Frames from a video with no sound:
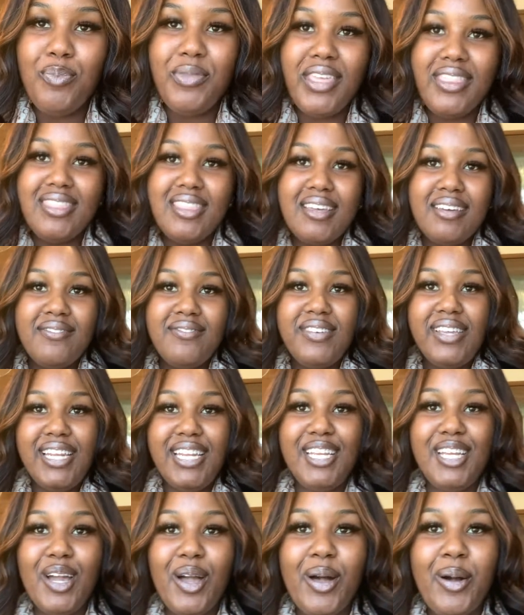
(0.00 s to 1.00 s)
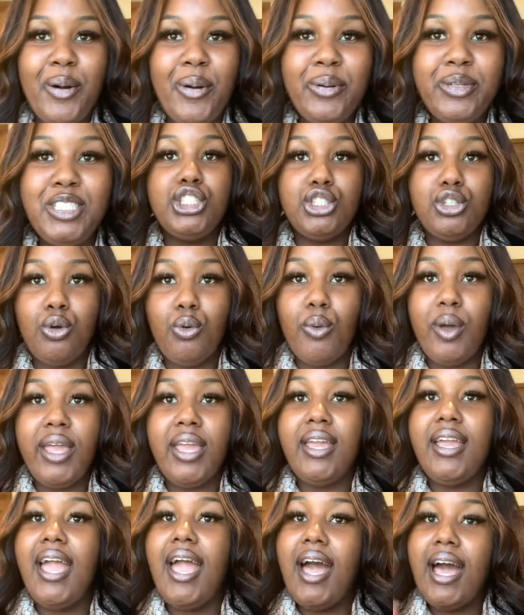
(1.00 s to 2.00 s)
that the video
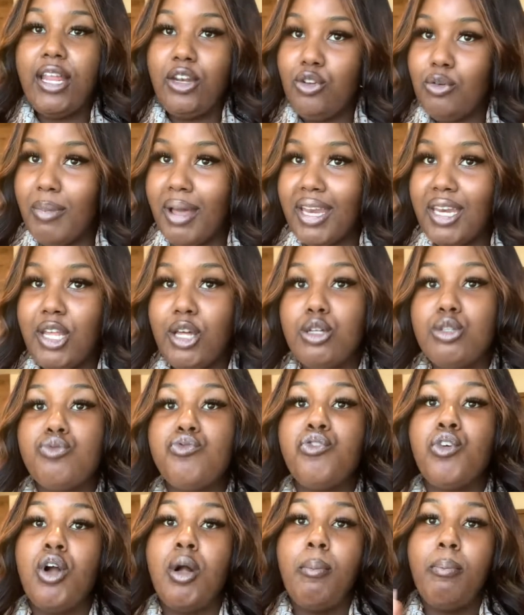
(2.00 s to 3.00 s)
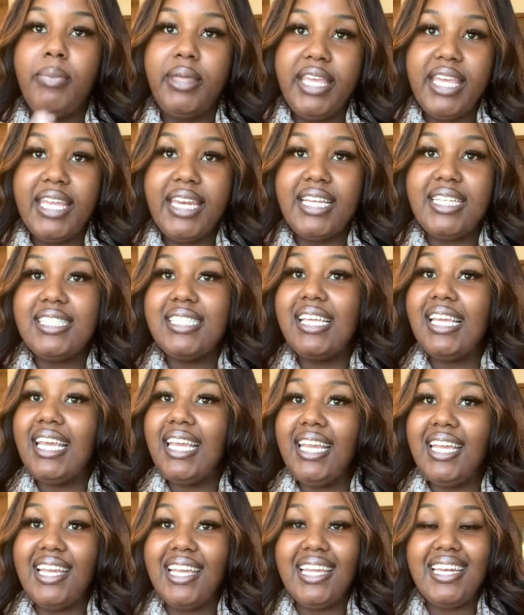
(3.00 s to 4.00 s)
showing how I do my nails from beginning to
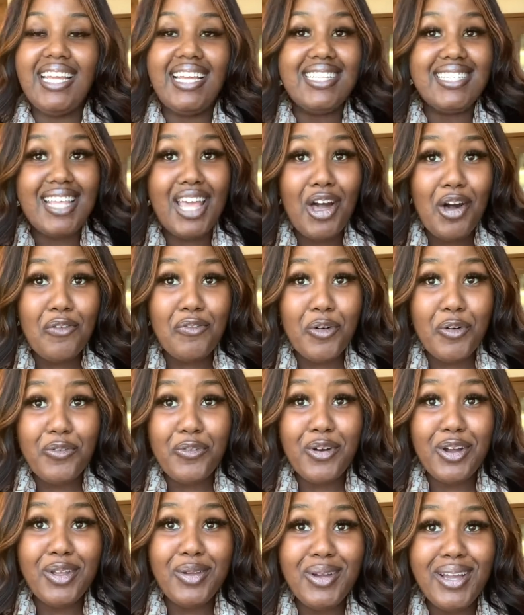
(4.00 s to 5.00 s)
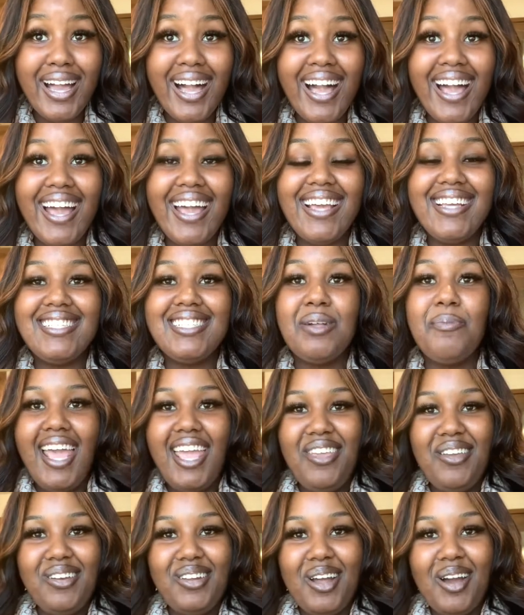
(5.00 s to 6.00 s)
end is helpful for you guys.
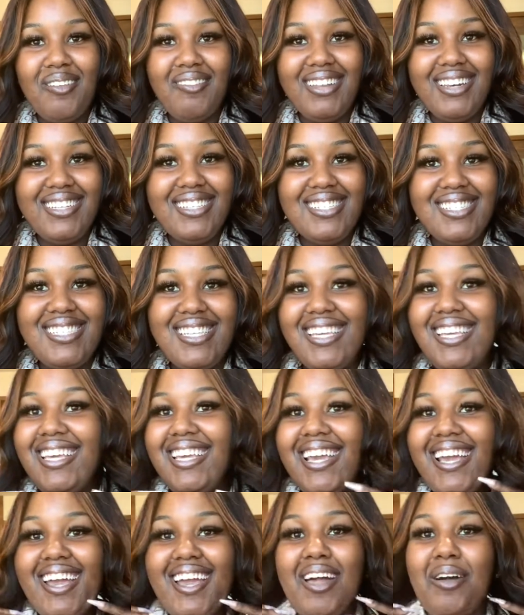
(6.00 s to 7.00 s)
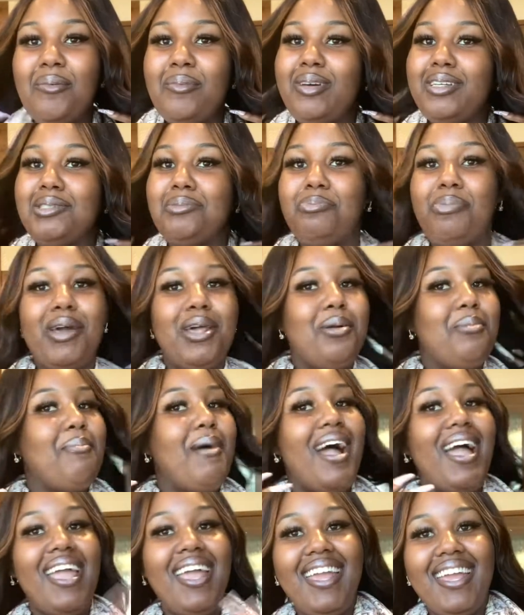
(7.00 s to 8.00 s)
You can already see how much better
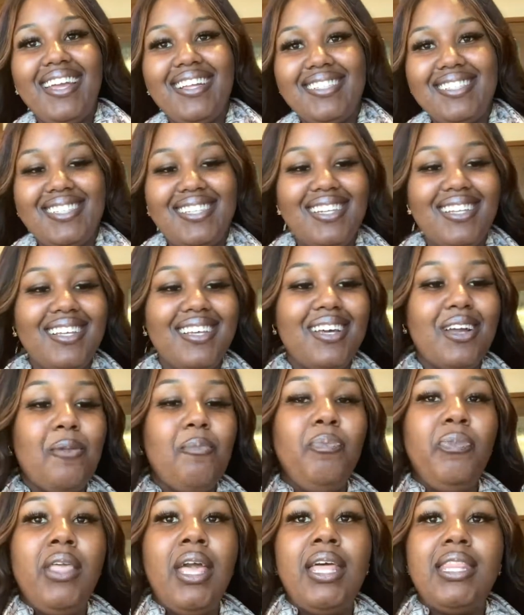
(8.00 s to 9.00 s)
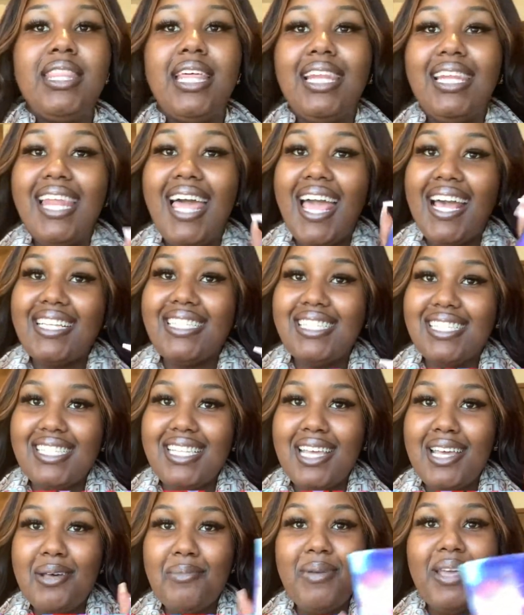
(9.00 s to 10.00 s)
my hands look. The last
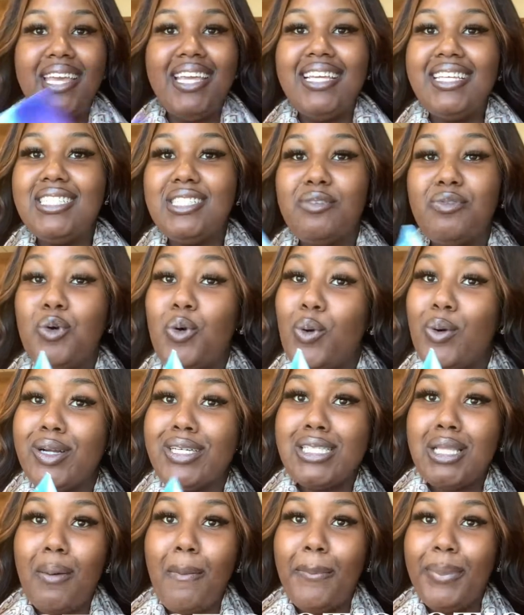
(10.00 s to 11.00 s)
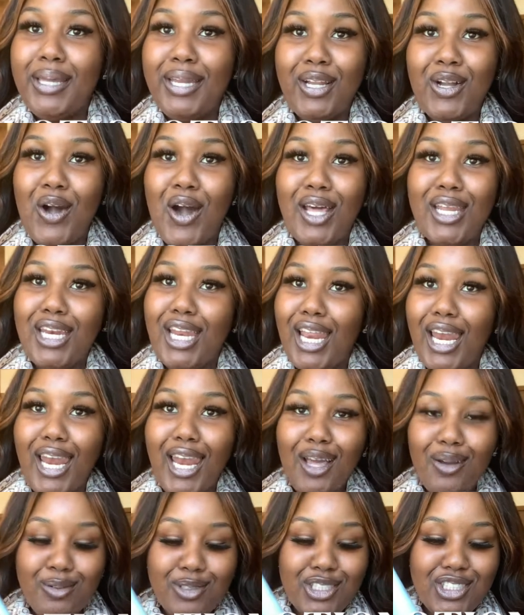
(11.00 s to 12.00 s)
step is, of course, putting on
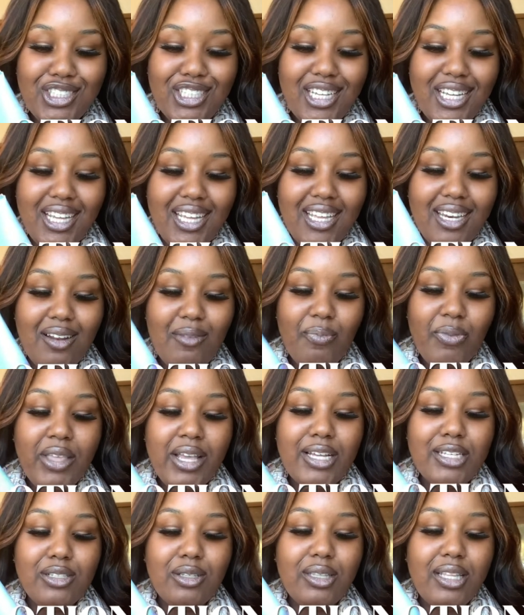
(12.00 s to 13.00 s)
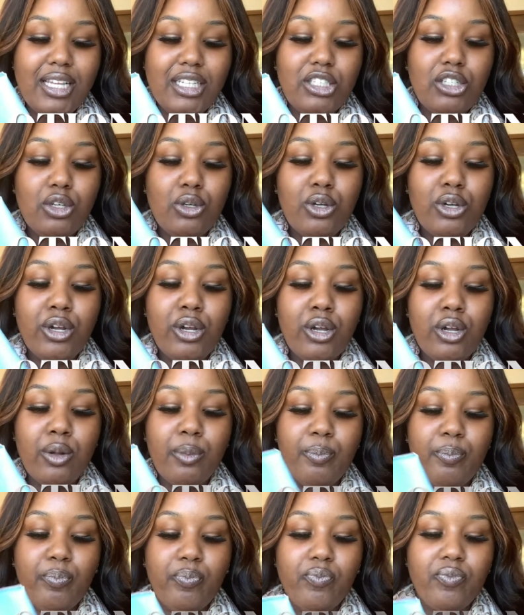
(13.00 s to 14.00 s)
lotion so that your
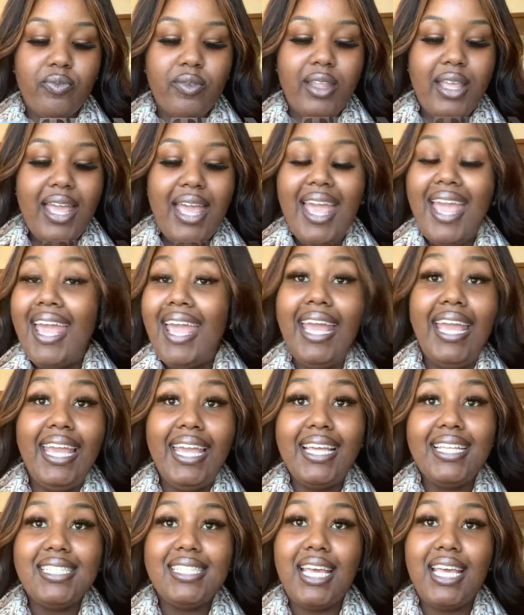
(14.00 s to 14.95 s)
hands